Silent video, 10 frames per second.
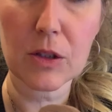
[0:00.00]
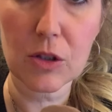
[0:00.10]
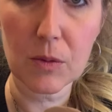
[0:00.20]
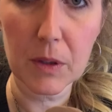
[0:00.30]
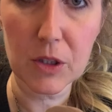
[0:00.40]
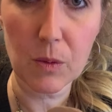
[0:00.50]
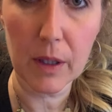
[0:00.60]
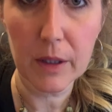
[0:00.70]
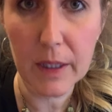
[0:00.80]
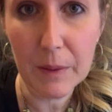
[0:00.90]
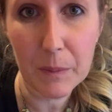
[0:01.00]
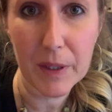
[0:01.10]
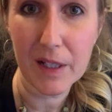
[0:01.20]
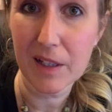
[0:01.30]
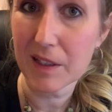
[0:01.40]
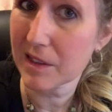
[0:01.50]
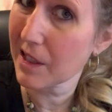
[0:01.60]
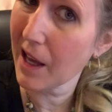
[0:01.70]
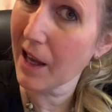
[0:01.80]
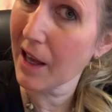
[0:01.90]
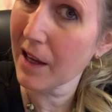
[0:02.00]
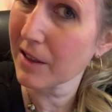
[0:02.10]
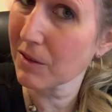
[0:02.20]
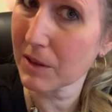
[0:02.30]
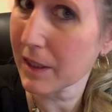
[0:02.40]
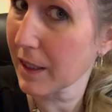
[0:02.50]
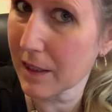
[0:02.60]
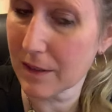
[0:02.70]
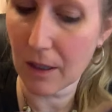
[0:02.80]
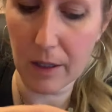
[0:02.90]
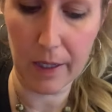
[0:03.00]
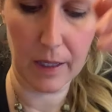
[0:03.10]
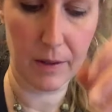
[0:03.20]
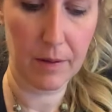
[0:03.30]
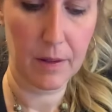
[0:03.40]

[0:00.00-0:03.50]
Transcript: too much water on it because I don't want to get it soggy.